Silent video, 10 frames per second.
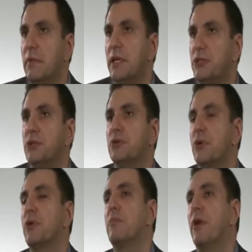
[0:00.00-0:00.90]
issues
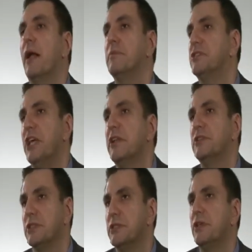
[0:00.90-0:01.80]
or problems,
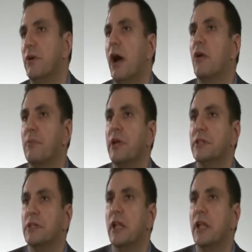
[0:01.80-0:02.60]
challenges our operator